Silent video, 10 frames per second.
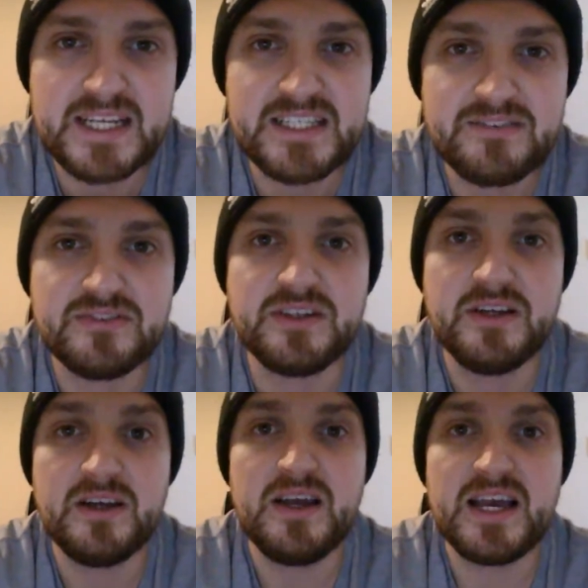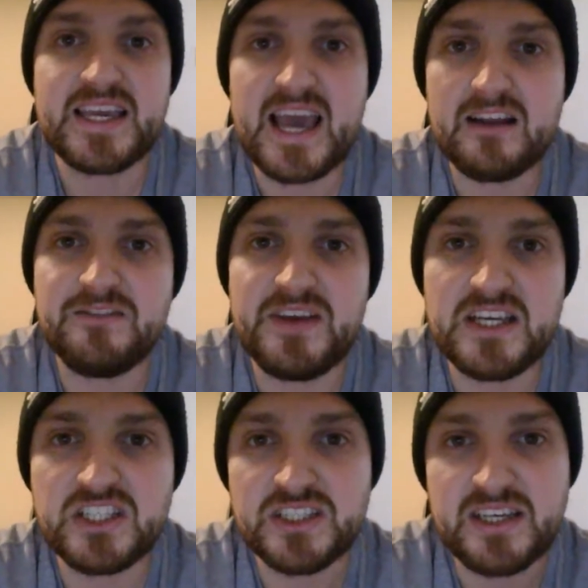different kettle of
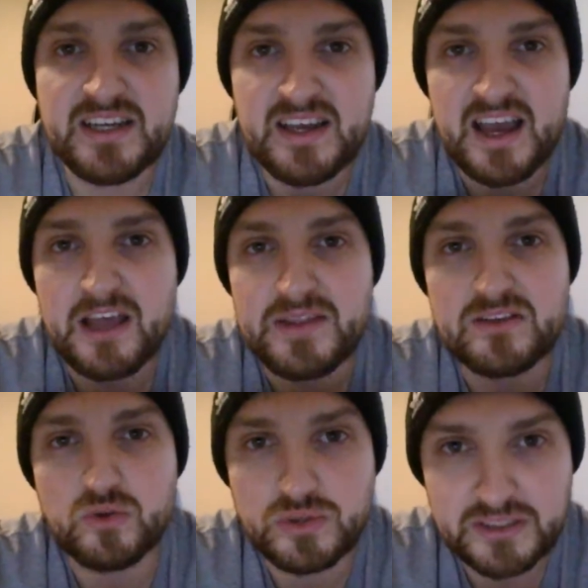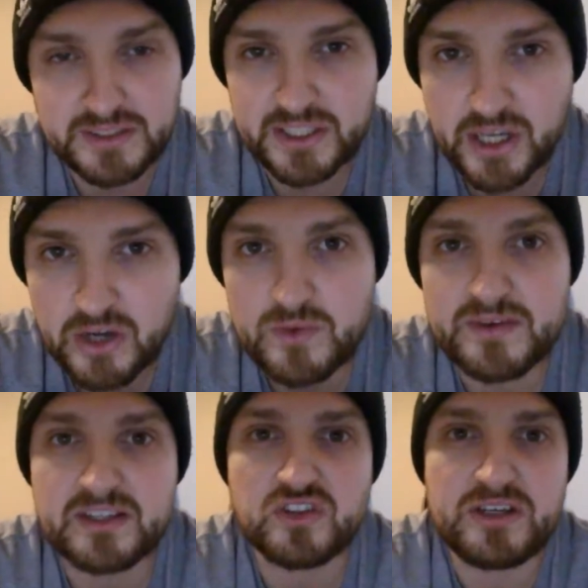fish, and these horses are going to go with
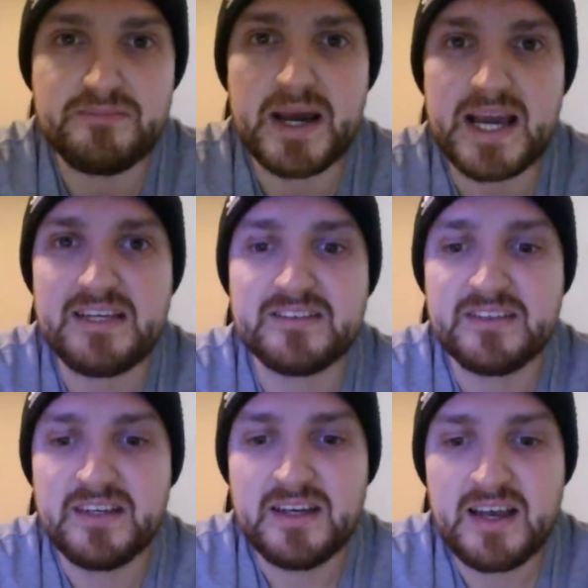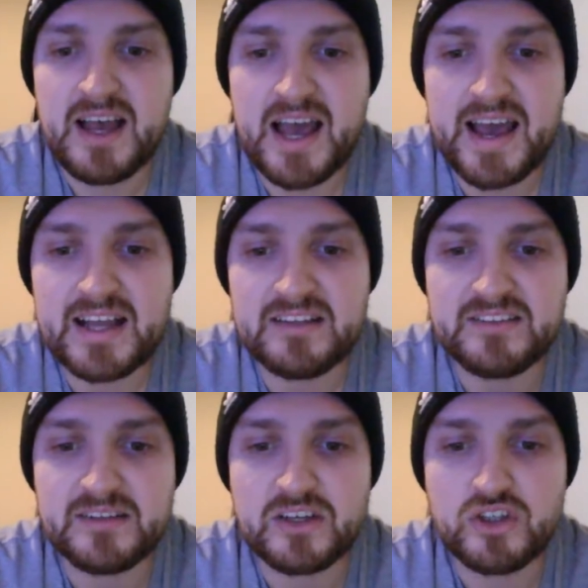extreme pace
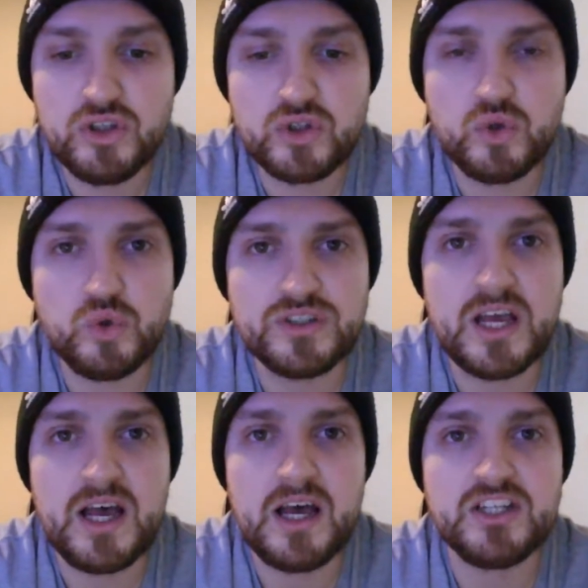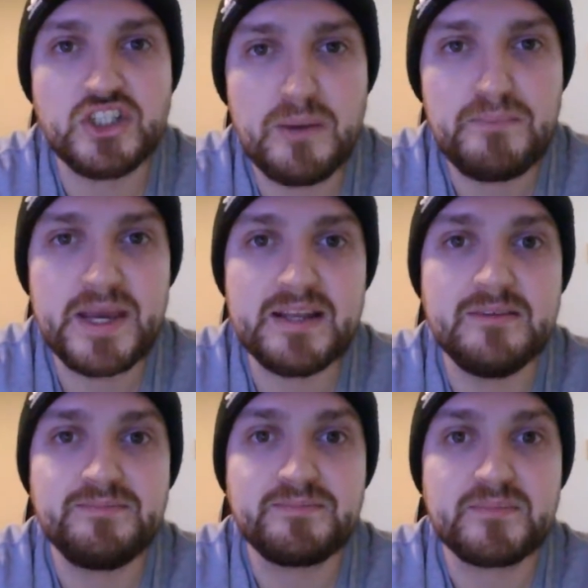and could cause her jumping
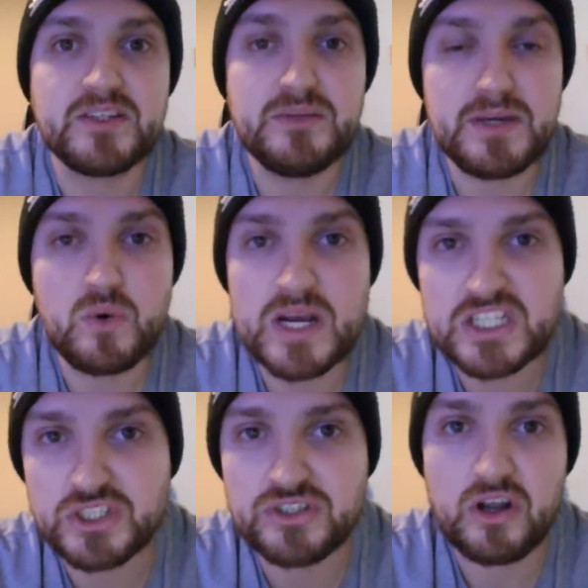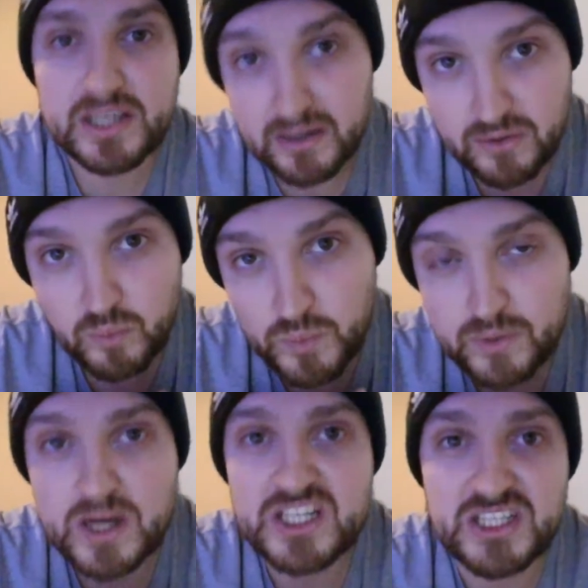to be questioned, like we
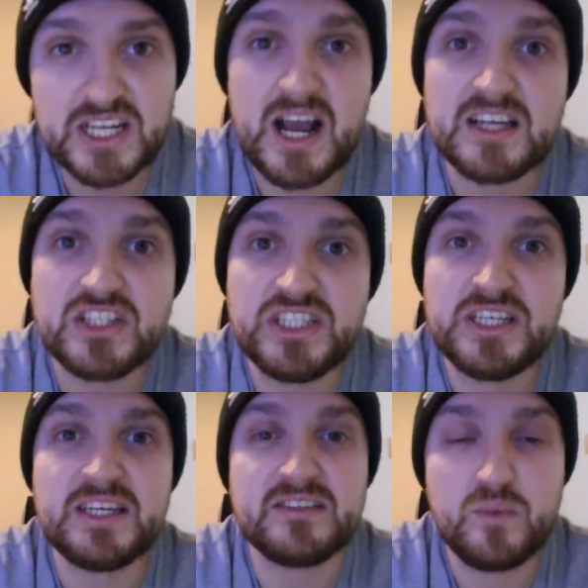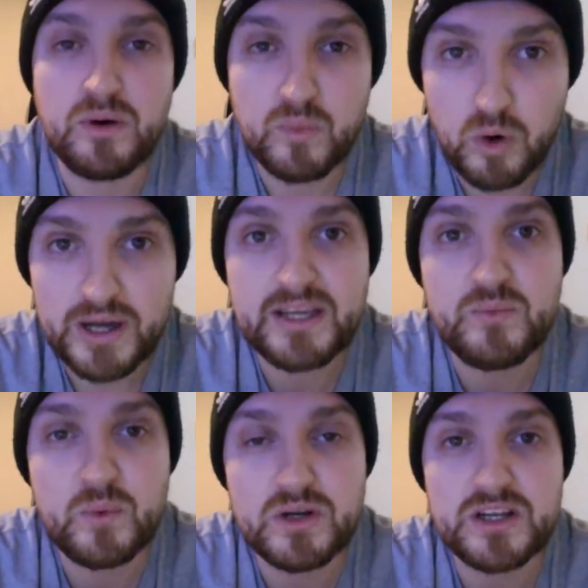questioned it last year, and that's why
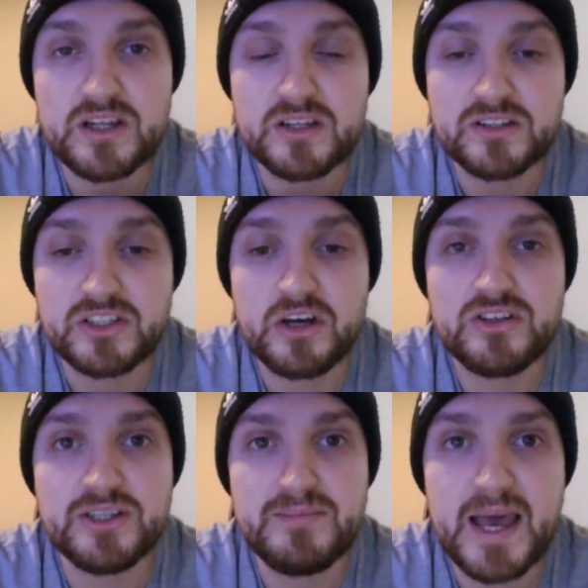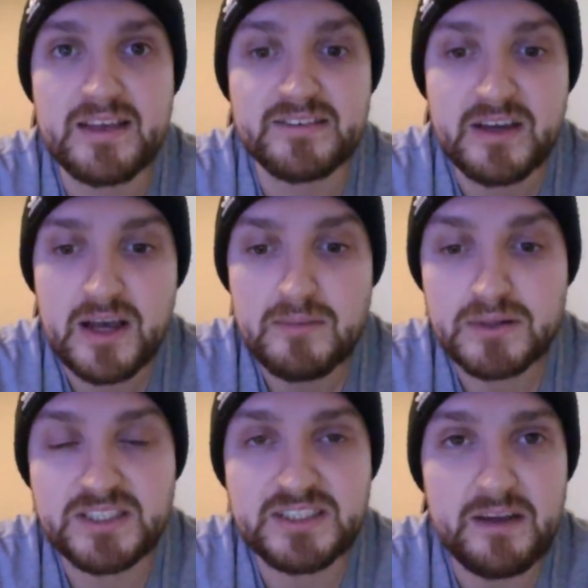we wanted to go to the mares.
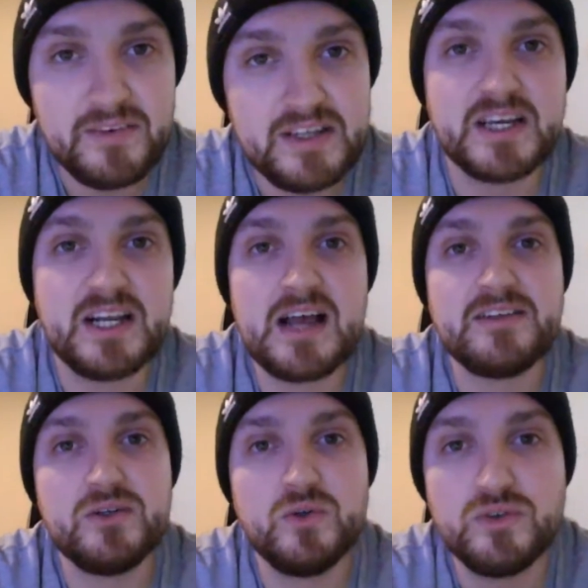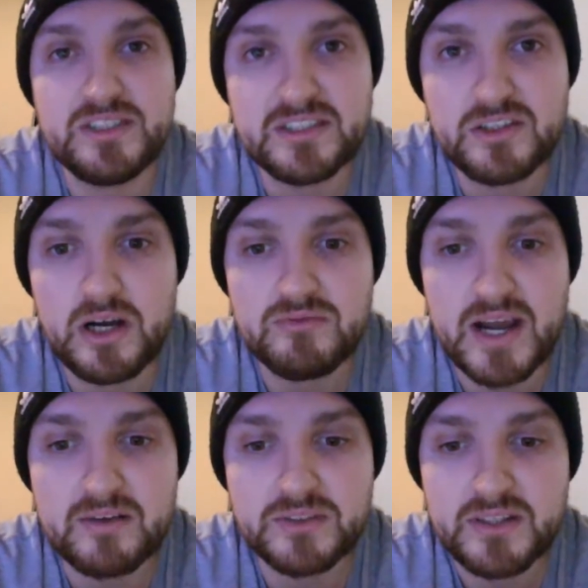But she definitely is a classier horse this time
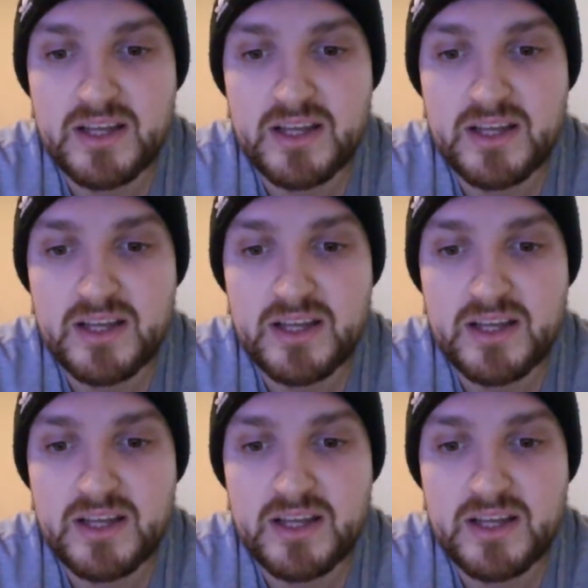round,